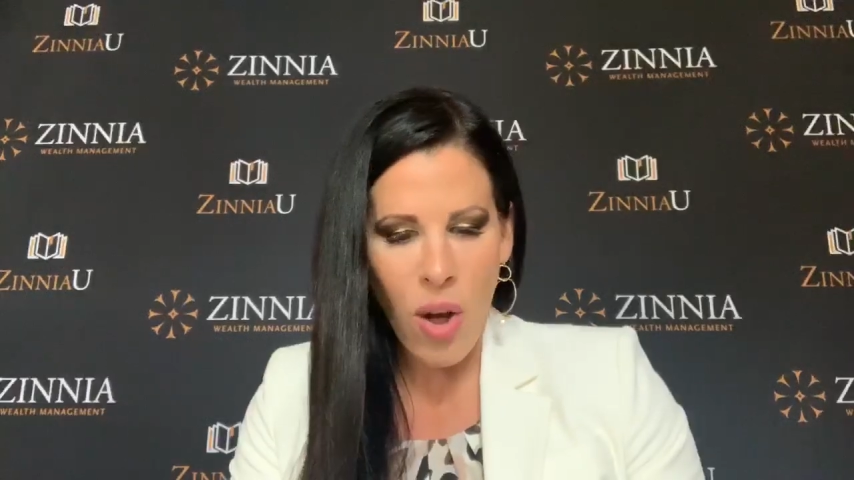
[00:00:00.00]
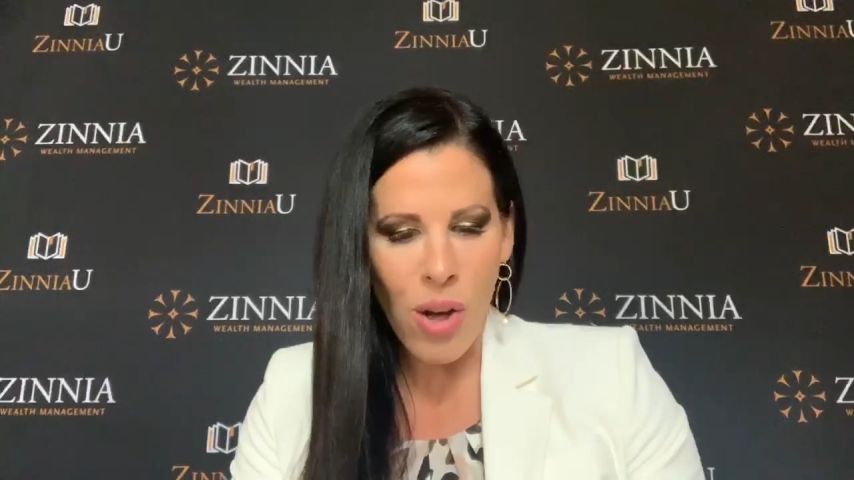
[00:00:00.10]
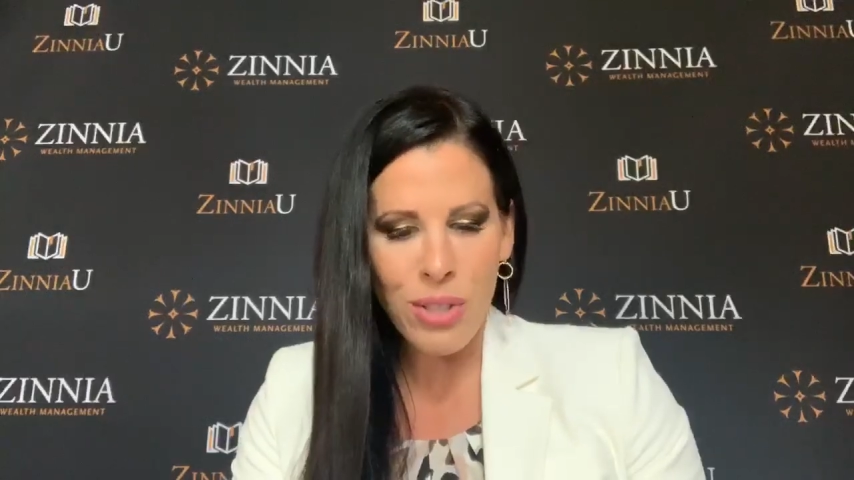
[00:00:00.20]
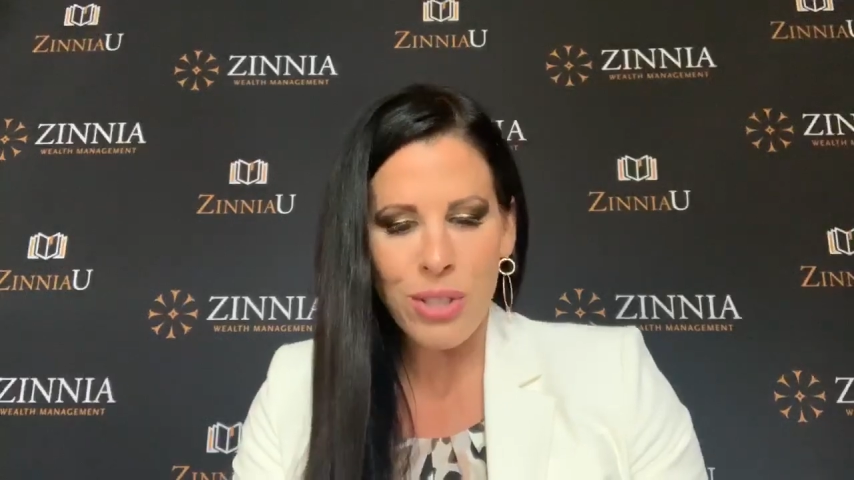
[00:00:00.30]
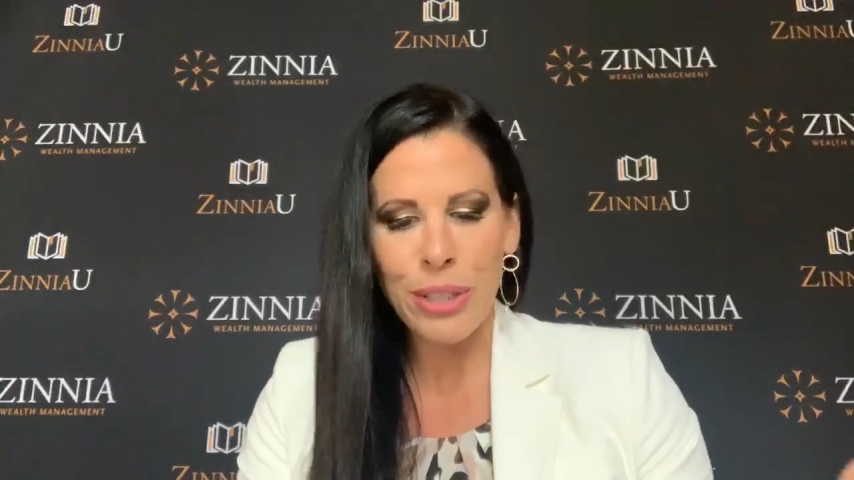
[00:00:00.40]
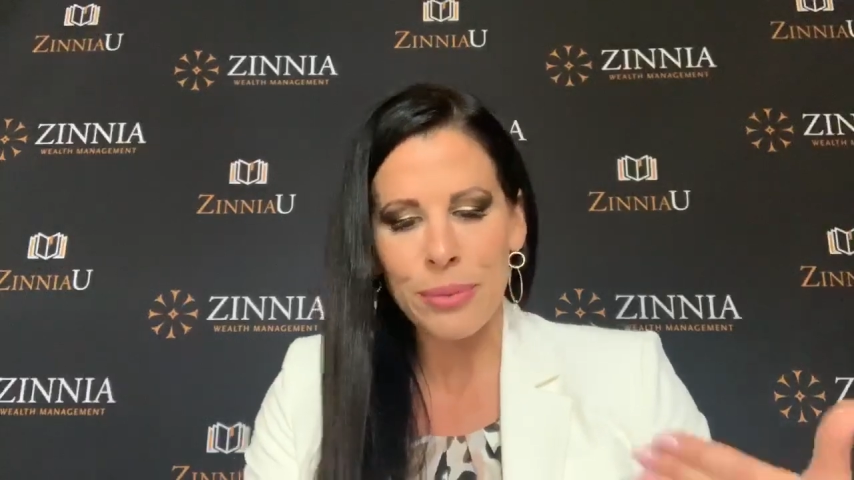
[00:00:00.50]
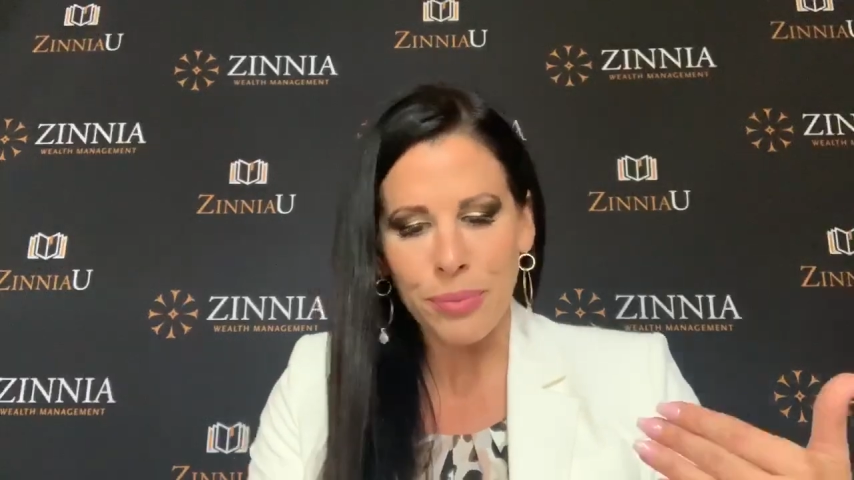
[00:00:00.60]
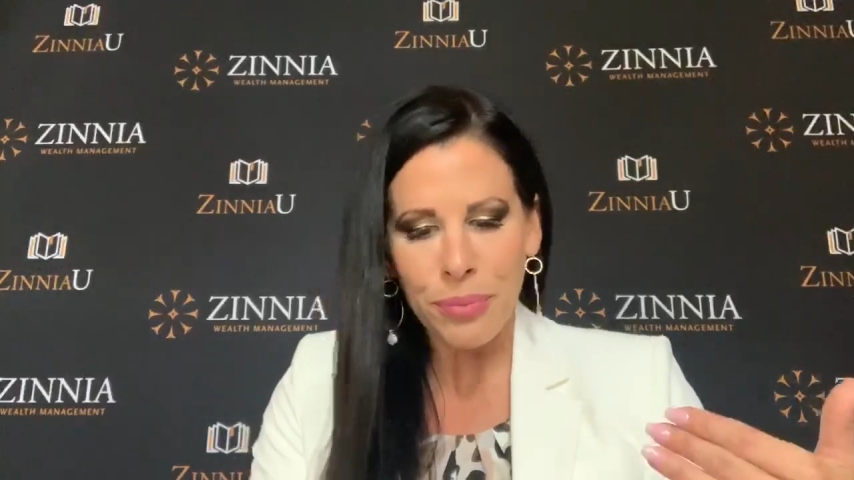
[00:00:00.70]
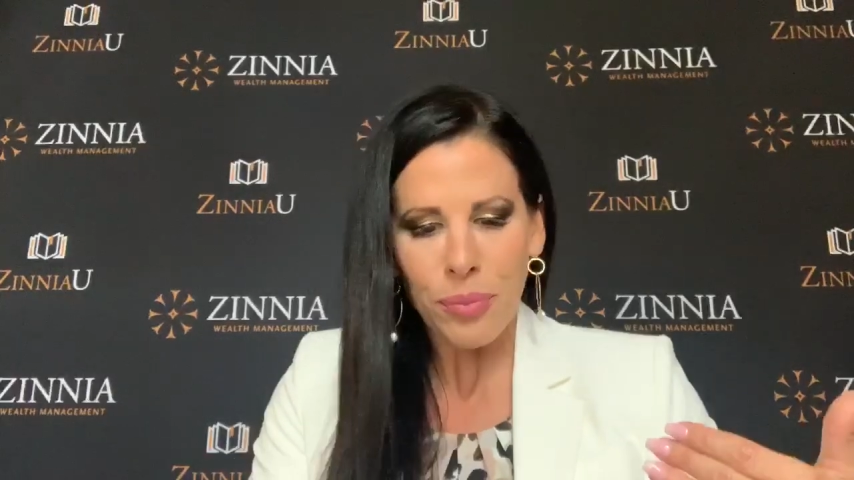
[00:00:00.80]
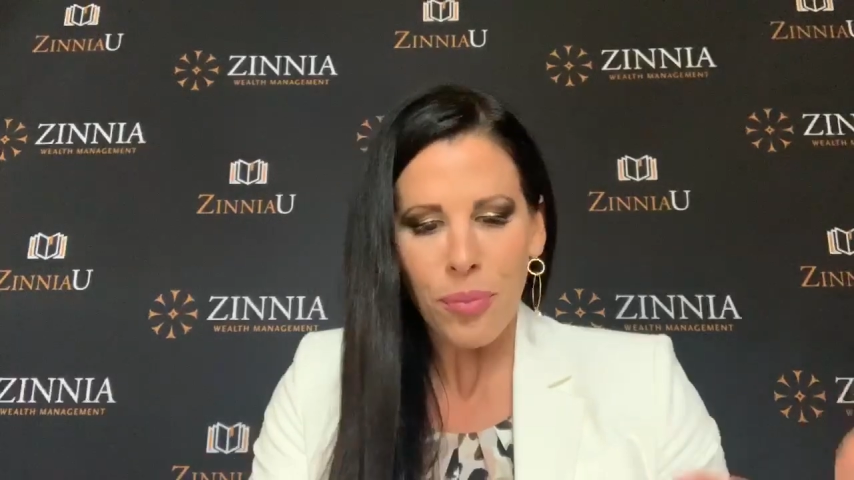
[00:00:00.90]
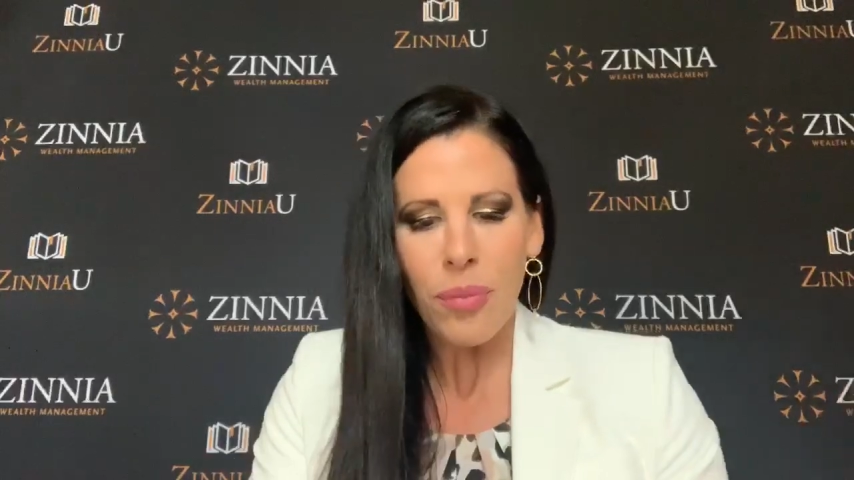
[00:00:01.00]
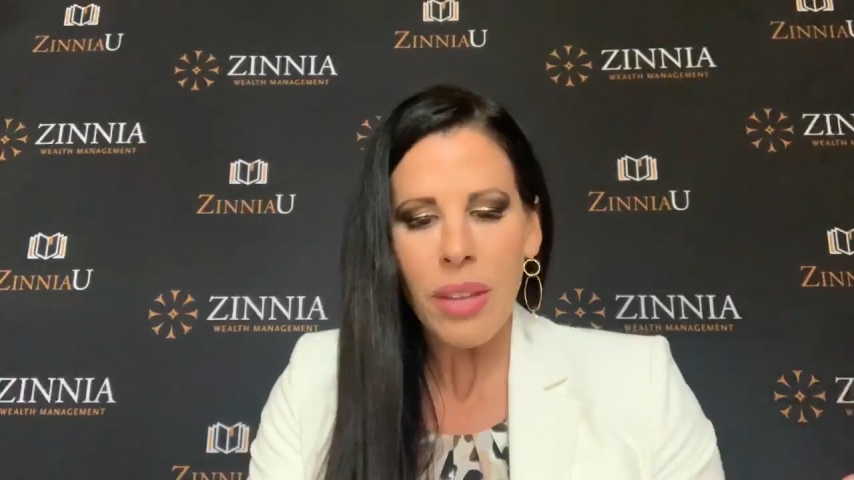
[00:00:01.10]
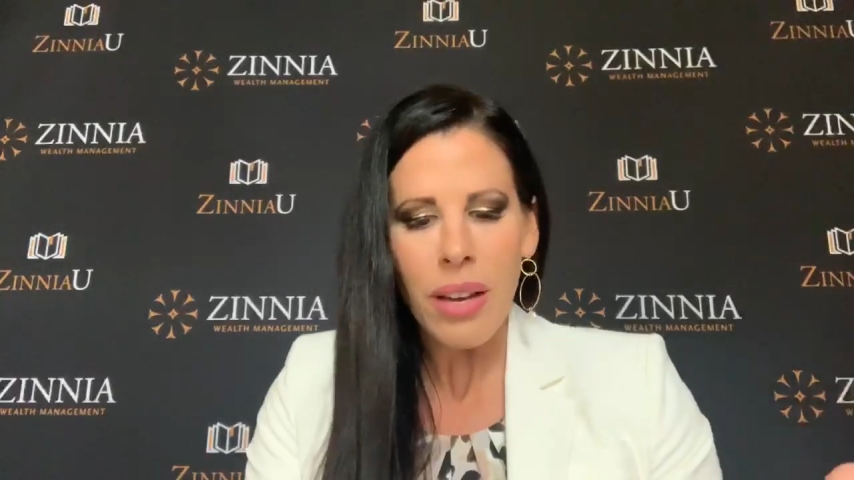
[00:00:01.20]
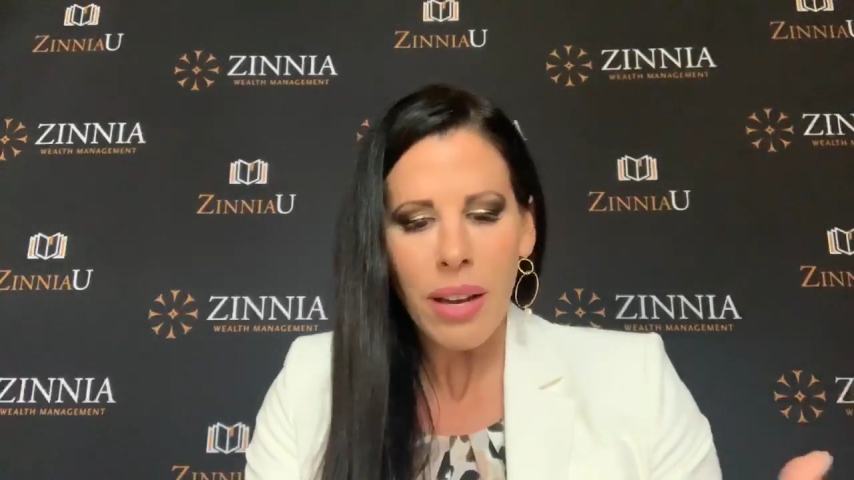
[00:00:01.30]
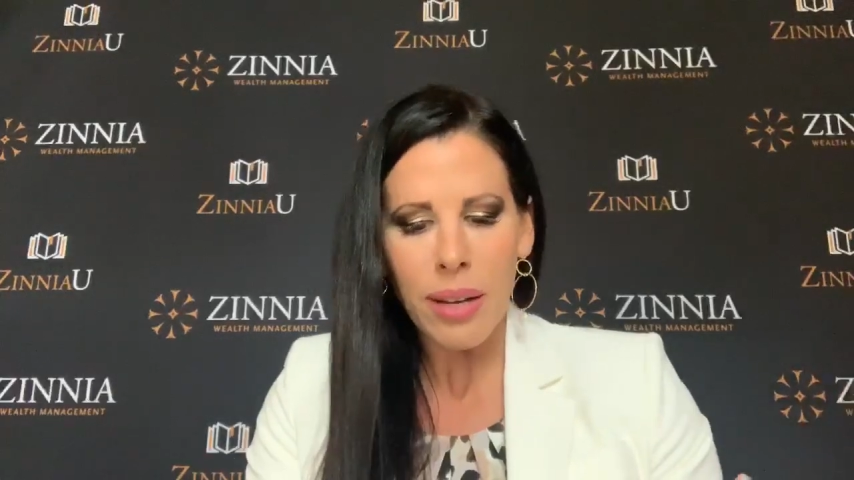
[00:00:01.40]
Also,
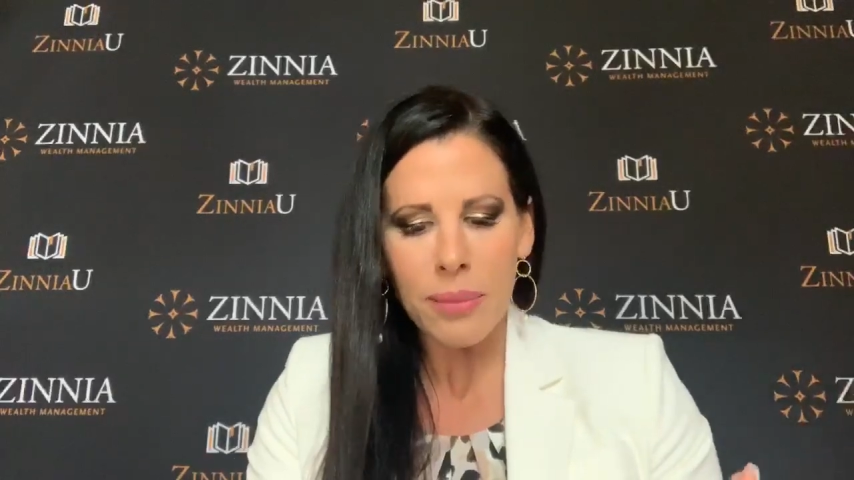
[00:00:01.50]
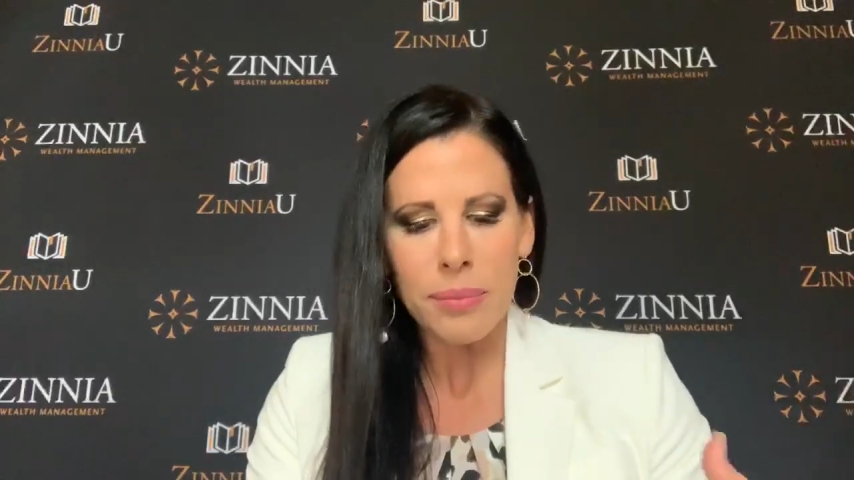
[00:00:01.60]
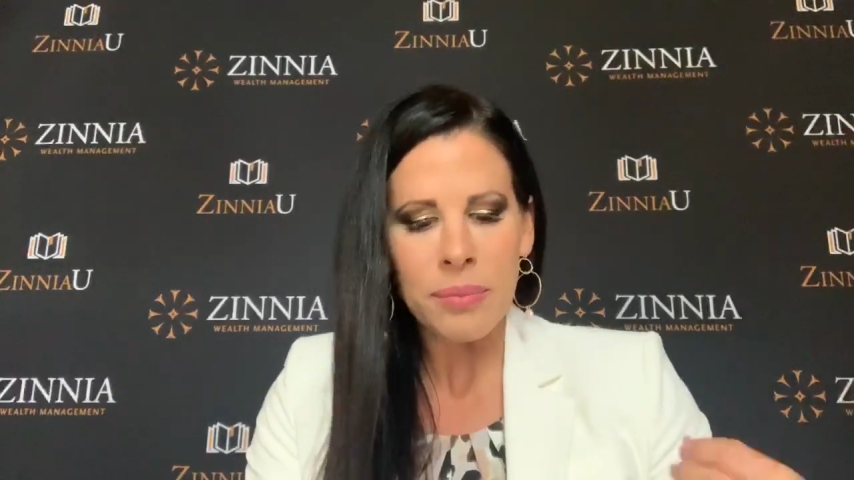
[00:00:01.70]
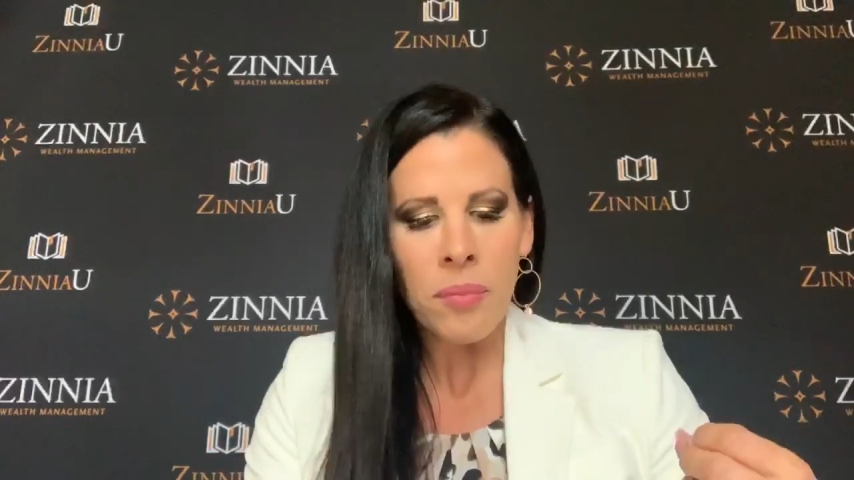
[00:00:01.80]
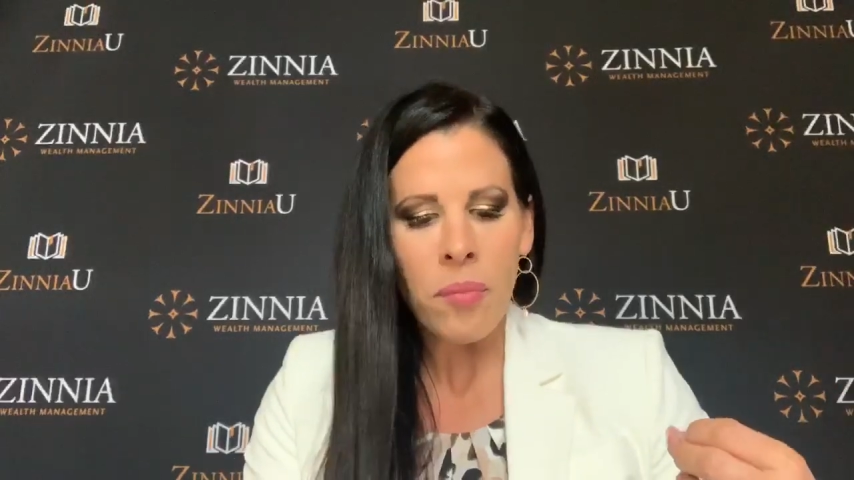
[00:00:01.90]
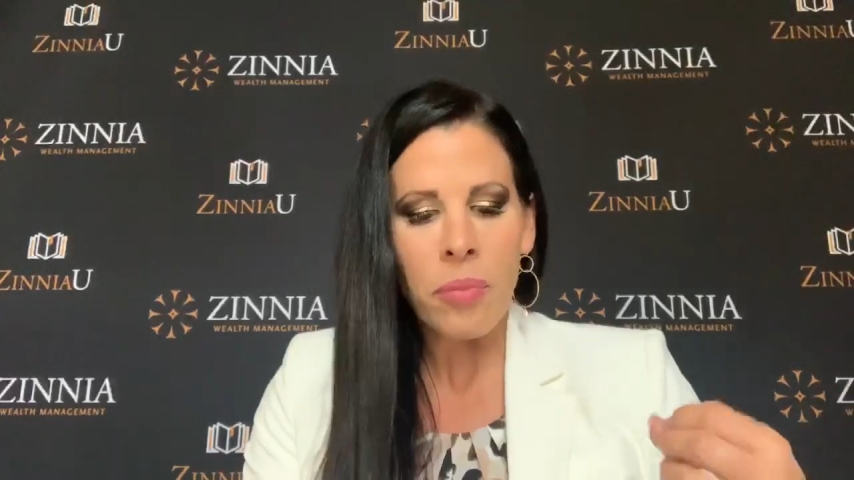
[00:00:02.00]
um,